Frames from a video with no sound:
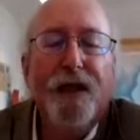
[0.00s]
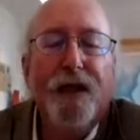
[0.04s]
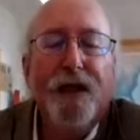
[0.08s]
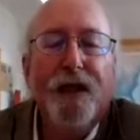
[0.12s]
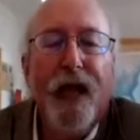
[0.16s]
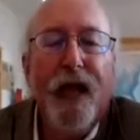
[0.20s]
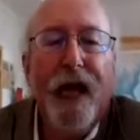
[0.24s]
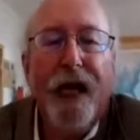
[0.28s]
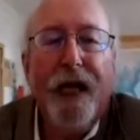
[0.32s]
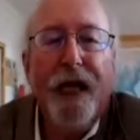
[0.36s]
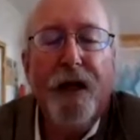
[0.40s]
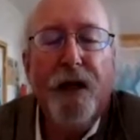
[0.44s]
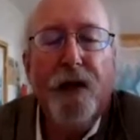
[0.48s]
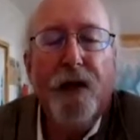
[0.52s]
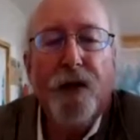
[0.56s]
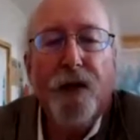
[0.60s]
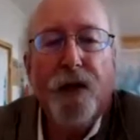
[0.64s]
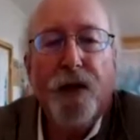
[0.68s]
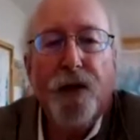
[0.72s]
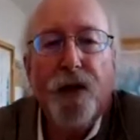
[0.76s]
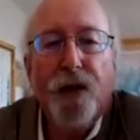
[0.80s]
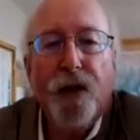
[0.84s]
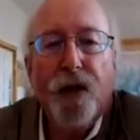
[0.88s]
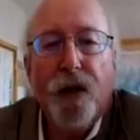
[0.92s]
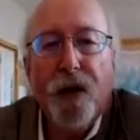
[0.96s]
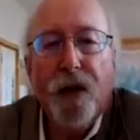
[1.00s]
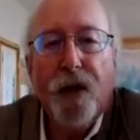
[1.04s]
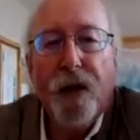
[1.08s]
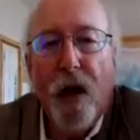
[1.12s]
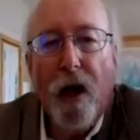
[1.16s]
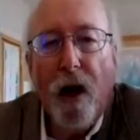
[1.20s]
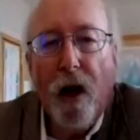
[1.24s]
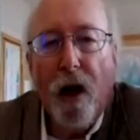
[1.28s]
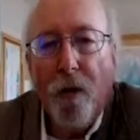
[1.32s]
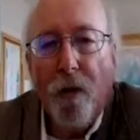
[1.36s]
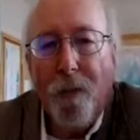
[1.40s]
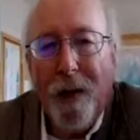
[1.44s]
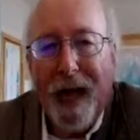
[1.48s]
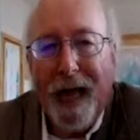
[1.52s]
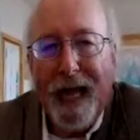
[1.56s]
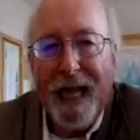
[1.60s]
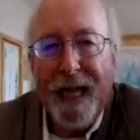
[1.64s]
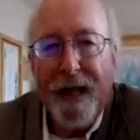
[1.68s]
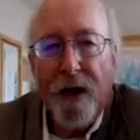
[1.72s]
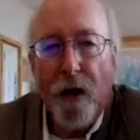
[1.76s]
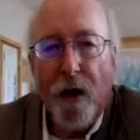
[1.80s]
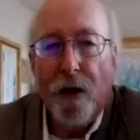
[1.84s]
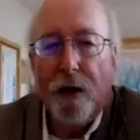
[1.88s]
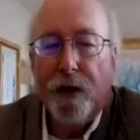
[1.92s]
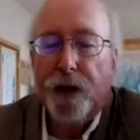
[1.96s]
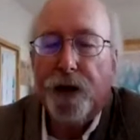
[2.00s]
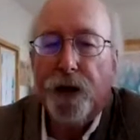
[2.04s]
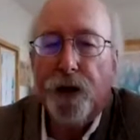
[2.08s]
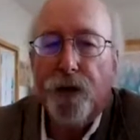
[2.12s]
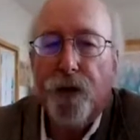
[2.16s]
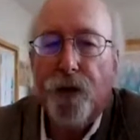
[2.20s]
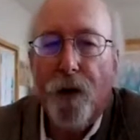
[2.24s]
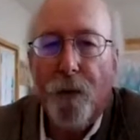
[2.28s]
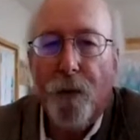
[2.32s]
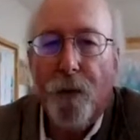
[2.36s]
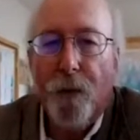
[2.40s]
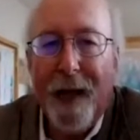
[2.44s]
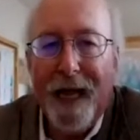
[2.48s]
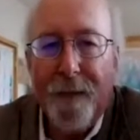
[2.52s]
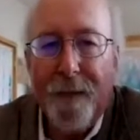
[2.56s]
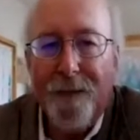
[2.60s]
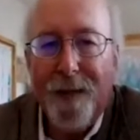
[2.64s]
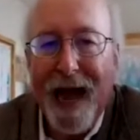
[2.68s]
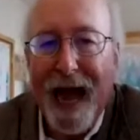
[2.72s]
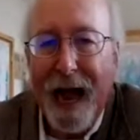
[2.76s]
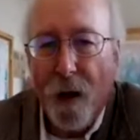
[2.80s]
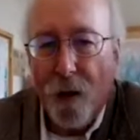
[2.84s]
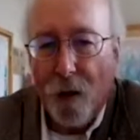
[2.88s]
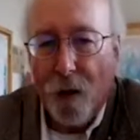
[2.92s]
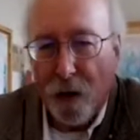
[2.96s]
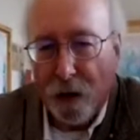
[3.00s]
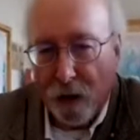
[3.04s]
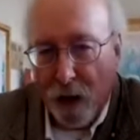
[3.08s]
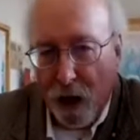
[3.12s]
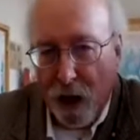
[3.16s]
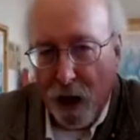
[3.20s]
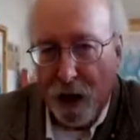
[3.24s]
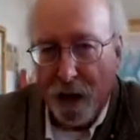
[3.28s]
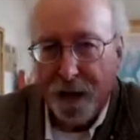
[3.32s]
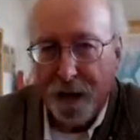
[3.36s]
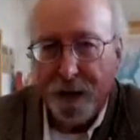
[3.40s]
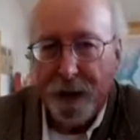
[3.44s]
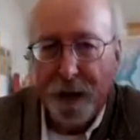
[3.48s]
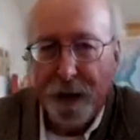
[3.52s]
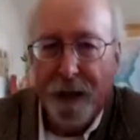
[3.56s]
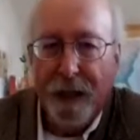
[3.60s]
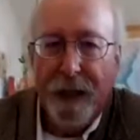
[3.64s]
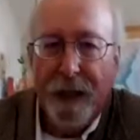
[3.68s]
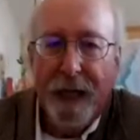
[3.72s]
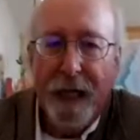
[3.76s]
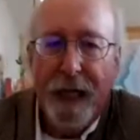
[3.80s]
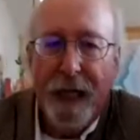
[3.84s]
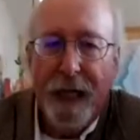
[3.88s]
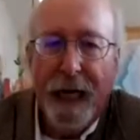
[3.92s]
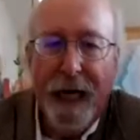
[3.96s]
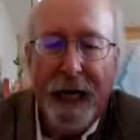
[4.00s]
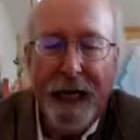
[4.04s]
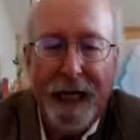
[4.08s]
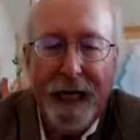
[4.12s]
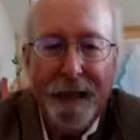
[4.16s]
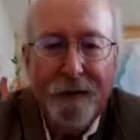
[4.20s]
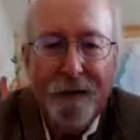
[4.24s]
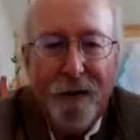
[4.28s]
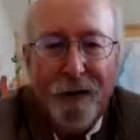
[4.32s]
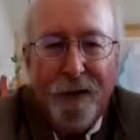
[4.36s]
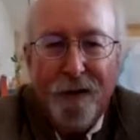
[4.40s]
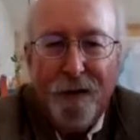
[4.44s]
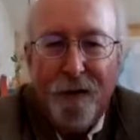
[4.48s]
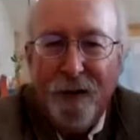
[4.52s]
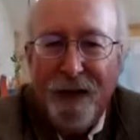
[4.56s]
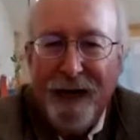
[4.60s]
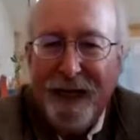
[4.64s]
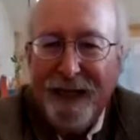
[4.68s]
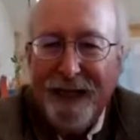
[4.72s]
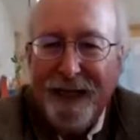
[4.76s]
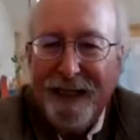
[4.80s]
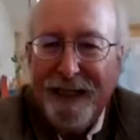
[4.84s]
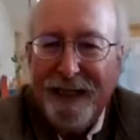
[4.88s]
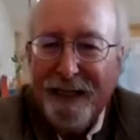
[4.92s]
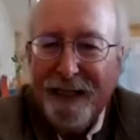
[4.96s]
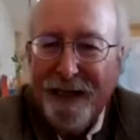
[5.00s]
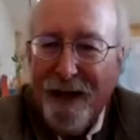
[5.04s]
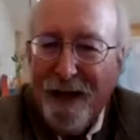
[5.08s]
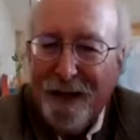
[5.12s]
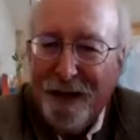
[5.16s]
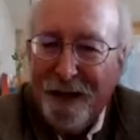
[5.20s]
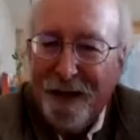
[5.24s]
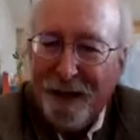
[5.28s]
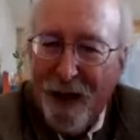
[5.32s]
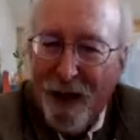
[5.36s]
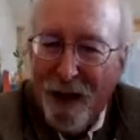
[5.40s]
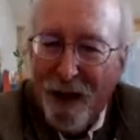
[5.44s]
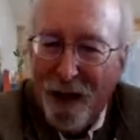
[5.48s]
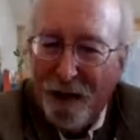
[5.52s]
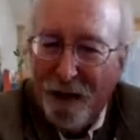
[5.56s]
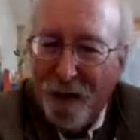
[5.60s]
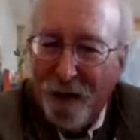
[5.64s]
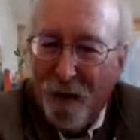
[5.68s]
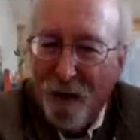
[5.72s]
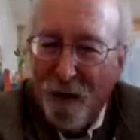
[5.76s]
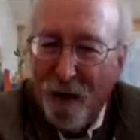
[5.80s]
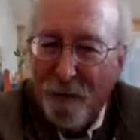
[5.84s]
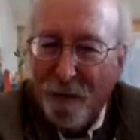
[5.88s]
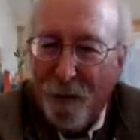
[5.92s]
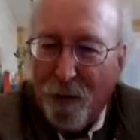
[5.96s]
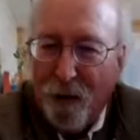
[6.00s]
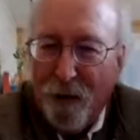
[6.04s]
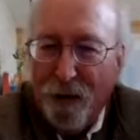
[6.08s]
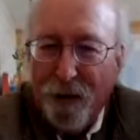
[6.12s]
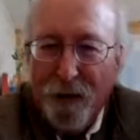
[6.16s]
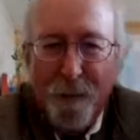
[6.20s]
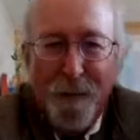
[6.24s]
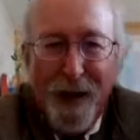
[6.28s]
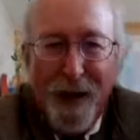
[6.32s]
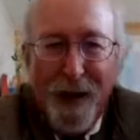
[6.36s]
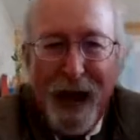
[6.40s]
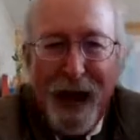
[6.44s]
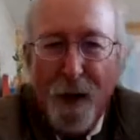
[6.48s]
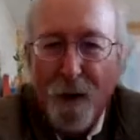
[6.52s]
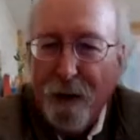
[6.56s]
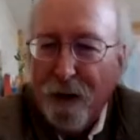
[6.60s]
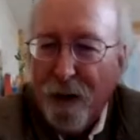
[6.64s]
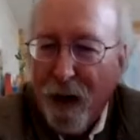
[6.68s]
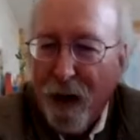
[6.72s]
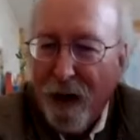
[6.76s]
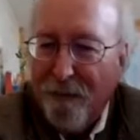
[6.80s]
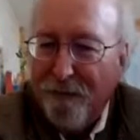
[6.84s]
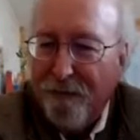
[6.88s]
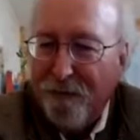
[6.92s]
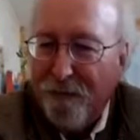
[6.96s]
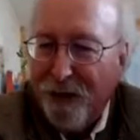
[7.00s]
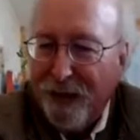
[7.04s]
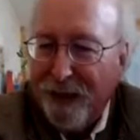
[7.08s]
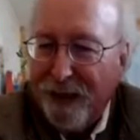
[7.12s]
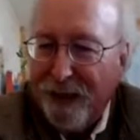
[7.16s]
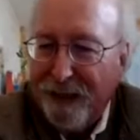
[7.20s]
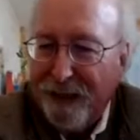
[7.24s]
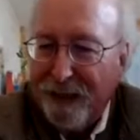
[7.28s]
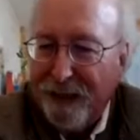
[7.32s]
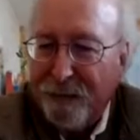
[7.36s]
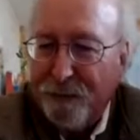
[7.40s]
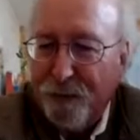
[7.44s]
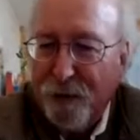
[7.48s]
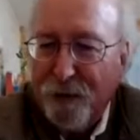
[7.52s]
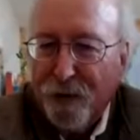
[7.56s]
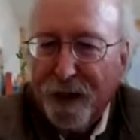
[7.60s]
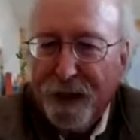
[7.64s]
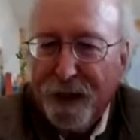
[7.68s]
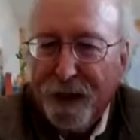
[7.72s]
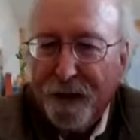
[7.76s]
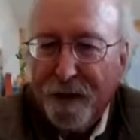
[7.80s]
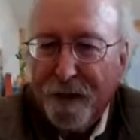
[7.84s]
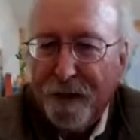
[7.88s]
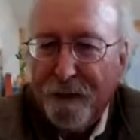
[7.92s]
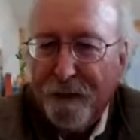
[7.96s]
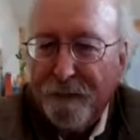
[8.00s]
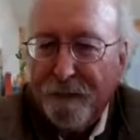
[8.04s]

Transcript: they should obey or do obey power laws. And when I saw this log normal, the power law fit is pretty